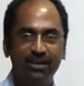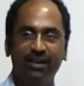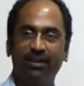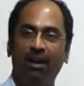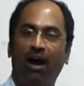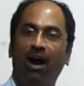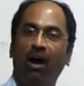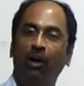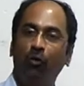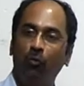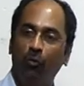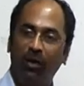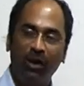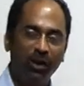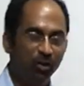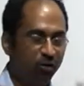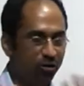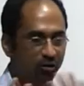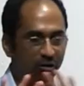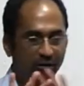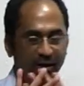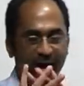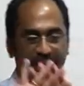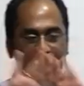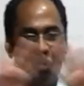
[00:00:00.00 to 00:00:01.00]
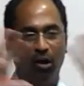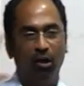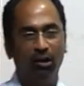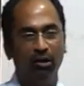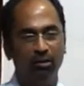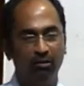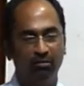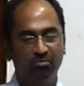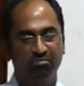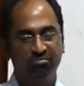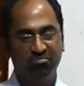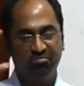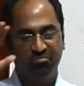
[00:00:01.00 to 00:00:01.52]
an hour where you read
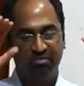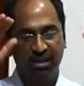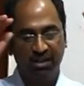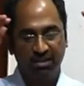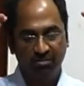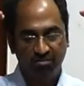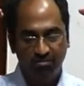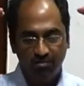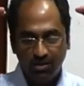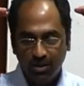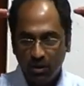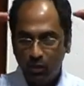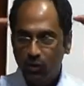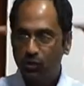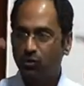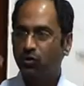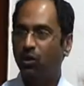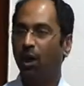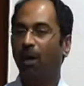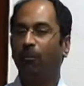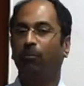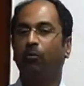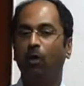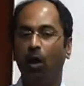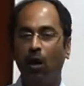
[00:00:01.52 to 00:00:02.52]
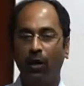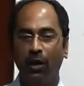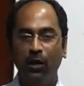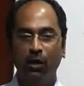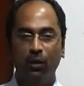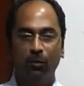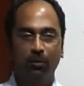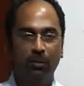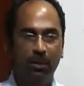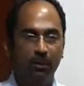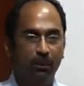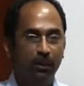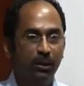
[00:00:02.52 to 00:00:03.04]
all, but you stop talking
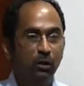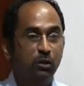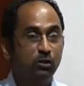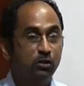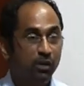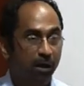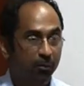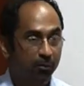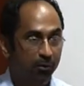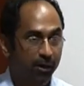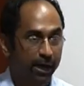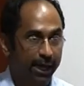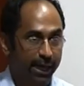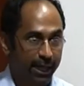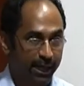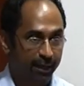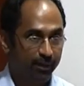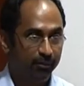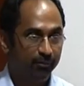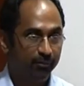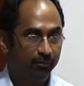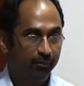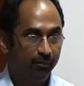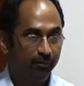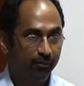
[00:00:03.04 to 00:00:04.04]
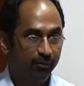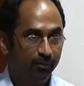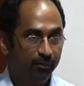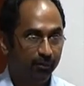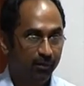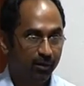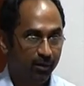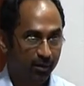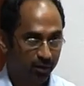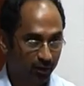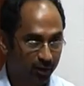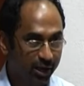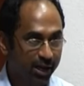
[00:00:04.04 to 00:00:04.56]
to people, you stop reading,
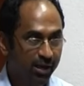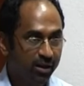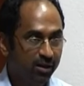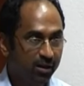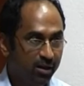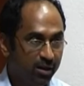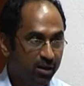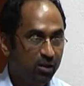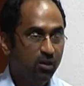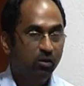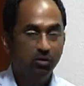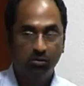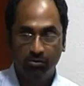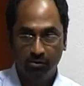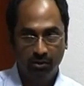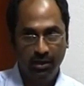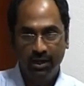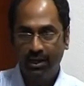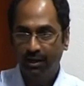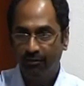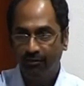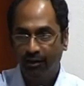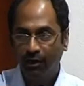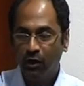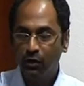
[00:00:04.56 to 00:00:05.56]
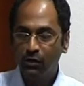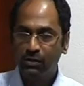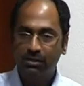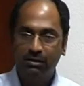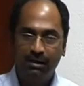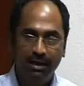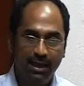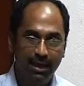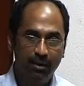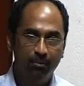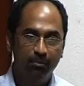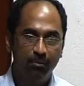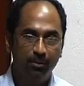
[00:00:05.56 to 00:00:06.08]
okay? He went to
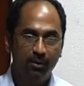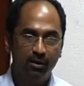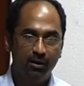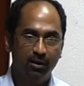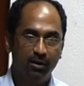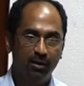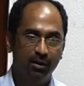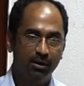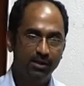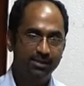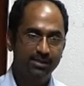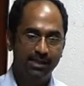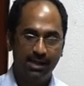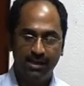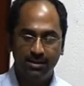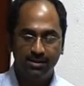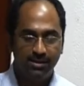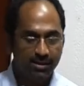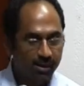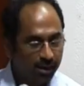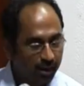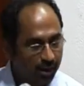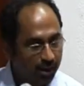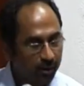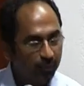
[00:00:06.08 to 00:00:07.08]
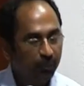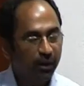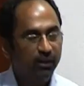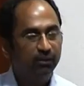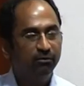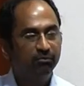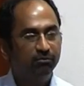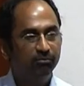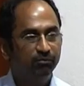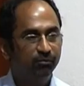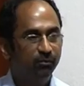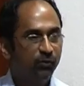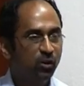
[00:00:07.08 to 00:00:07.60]
sleep, he says,
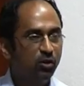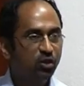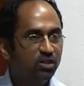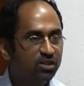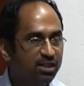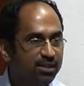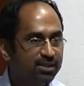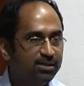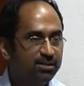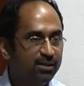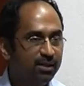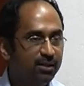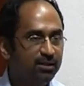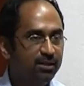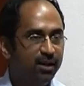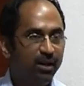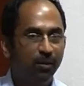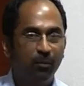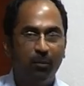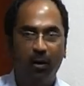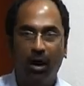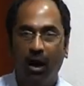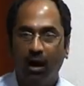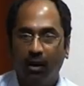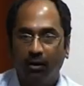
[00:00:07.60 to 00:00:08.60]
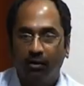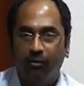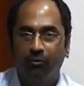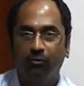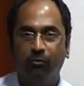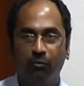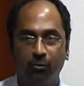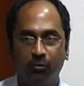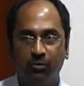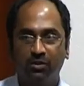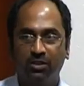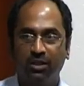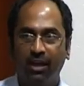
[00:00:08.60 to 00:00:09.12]
but you could just sit in a park,
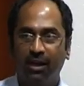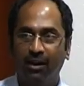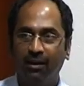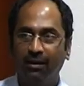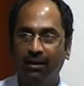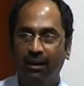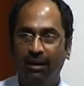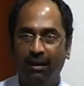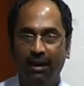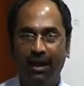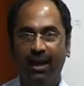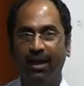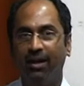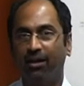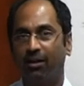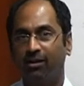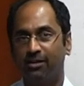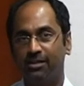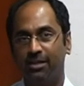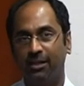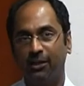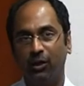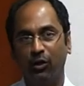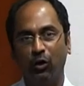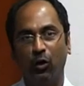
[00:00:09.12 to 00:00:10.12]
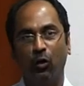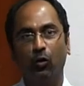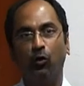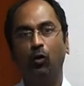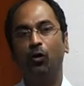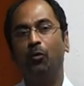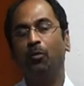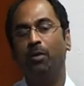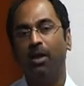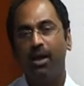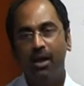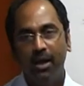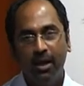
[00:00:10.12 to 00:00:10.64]
stare at a lake, or sit in your
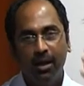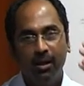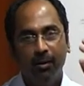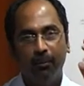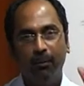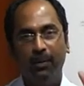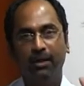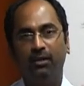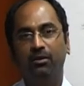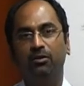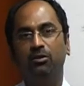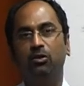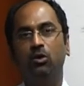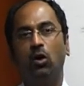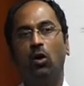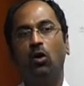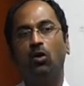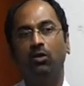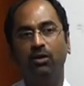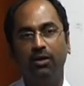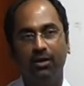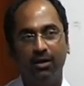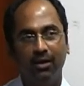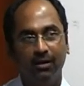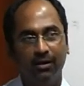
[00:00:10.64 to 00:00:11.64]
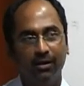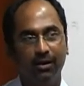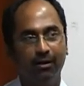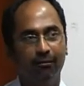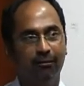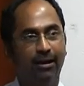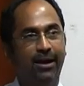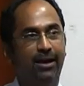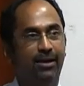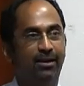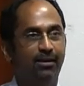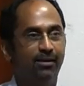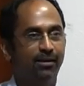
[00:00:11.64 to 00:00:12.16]
room, but don't
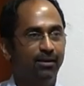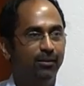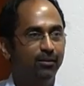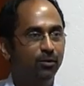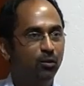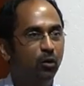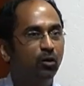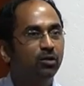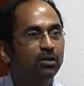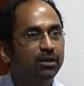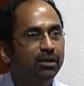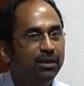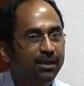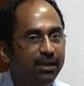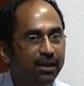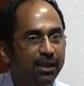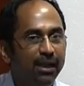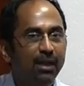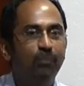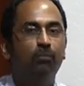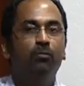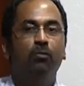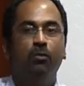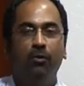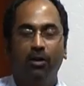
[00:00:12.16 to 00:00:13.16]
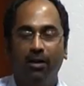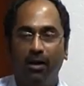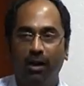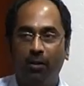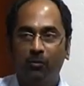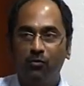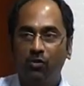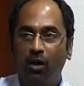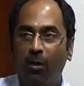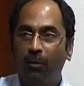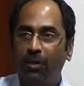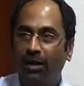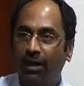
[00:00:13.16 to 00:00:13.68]
read. Don't keep
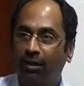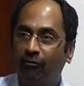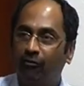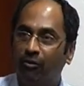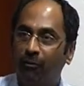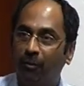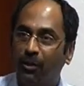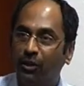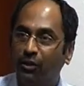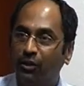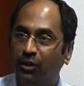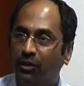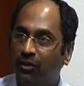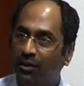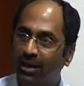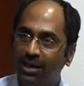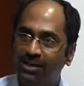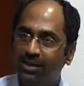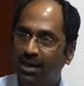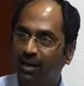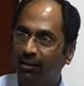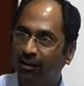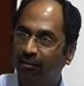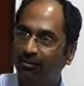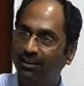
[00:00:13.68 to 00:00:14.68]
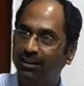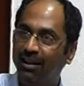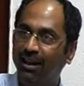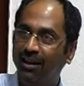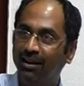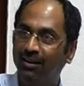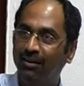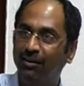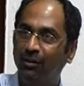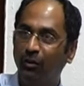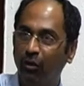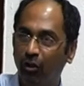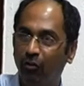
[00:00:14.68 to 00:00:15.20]
absorbing information. You guys agree with
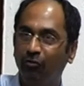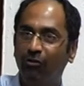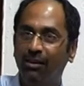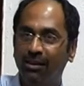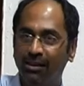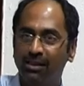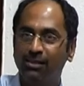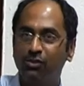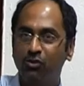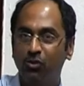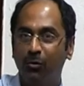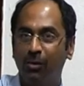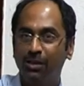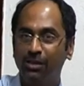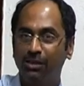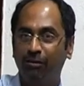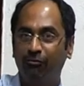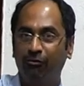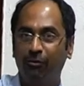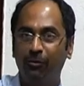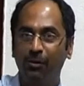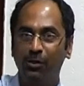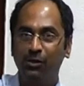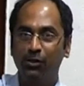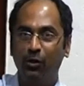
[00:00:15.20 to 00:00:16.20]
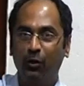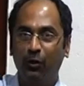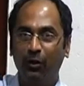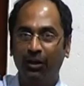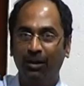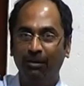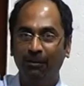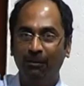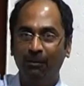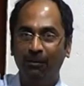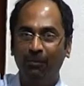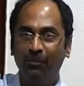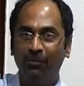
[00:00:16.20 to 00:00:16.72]
that? Do you feel there's too much information out
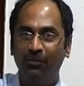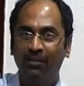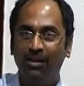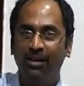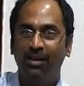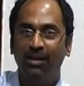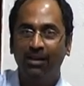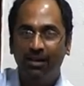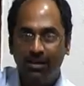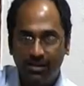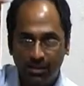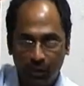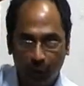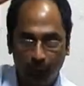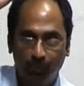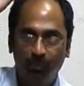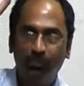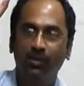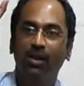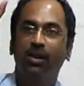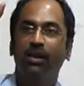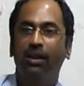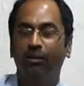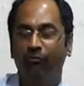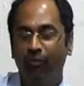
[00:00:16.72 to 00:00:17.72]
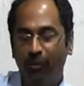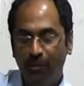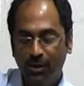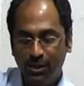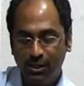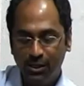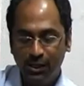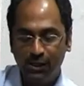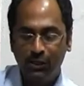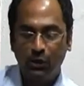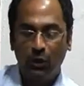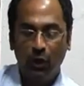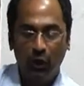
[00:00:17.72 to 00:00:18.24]
there? So information
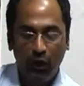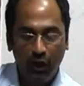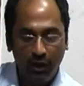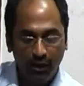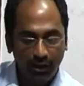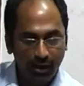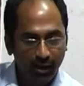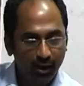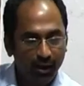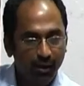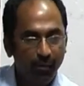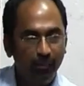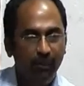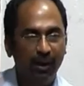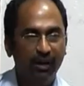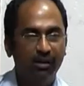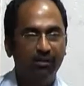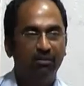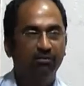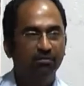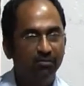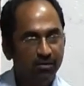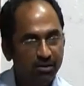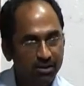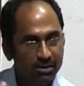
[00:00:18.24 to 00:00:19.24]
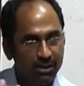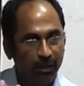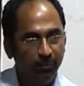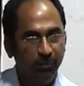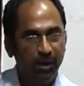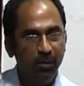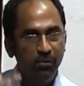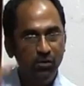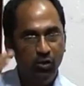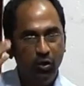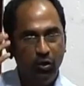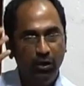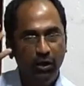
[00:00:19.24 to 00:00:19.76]
is good, but
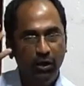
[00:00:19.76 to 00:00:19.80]
sometimes you